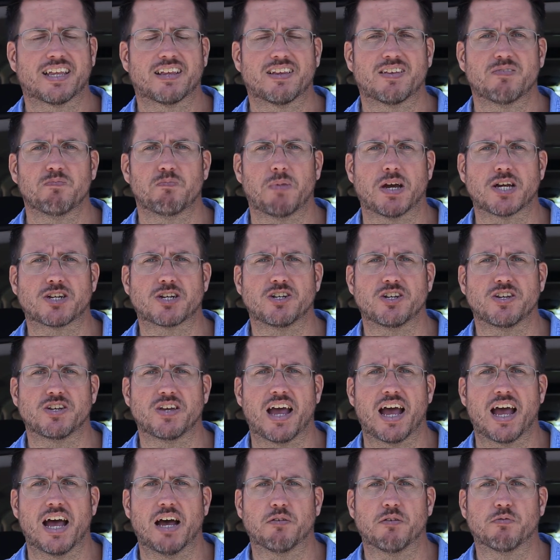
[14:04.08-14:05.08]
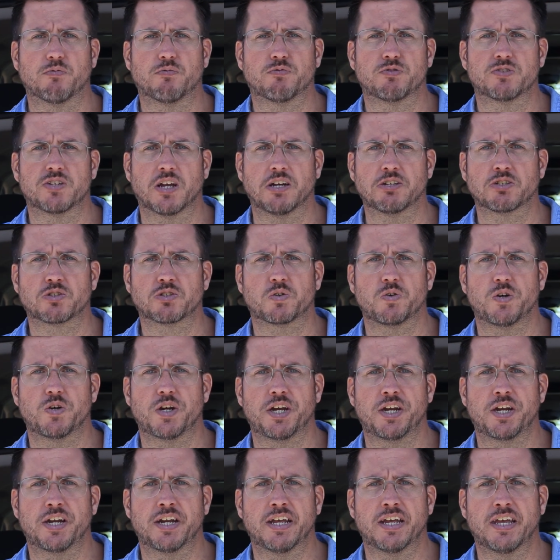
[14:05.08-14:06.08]
make sure you have
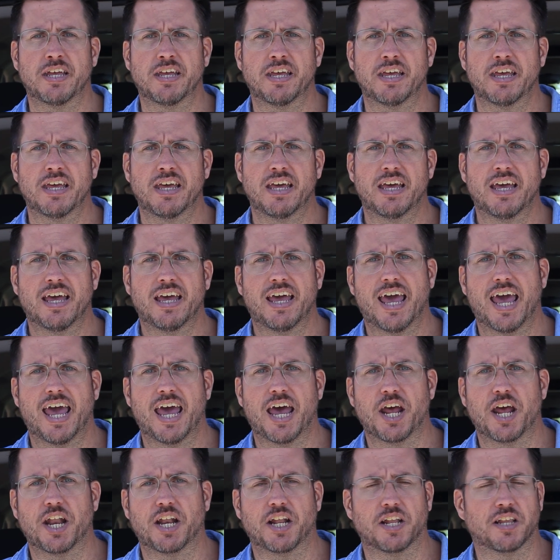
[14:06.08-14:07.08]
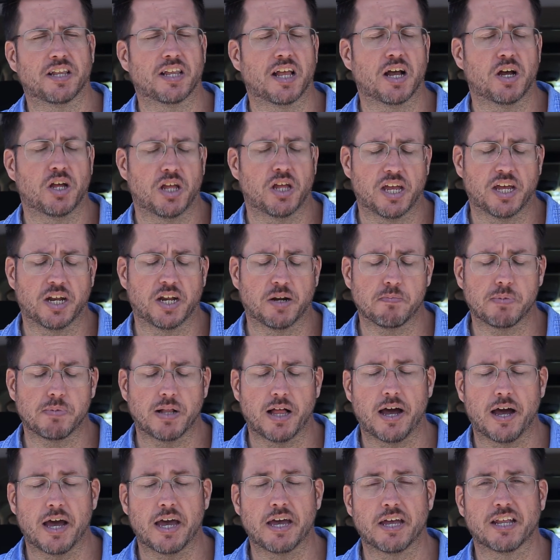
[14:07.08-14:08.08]
sunscreen and
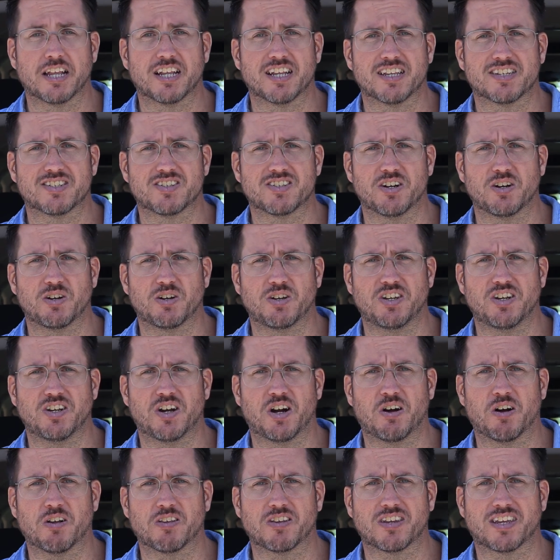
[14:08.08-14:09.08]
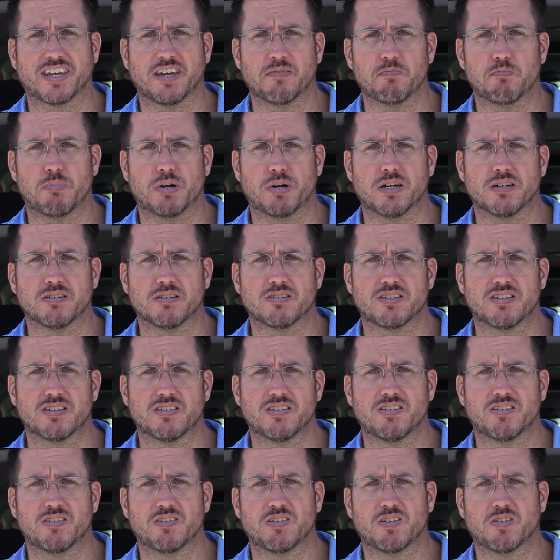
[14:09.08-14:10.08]
apply it so you don't get burnt
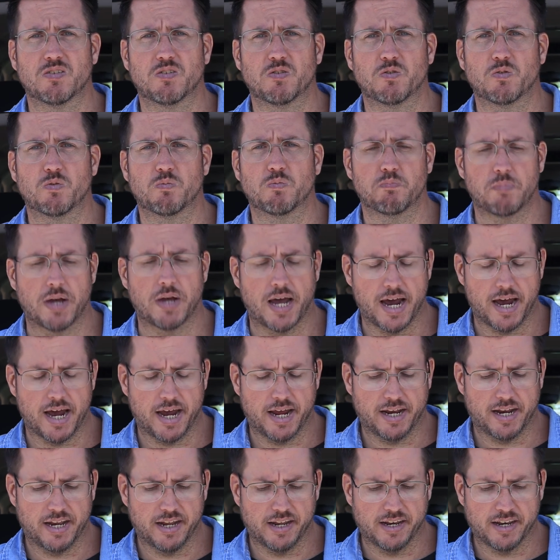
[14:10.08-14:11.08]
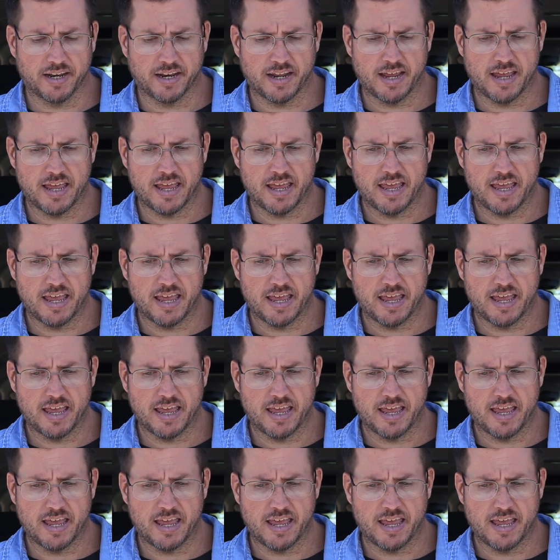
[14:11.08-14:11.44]
bad. And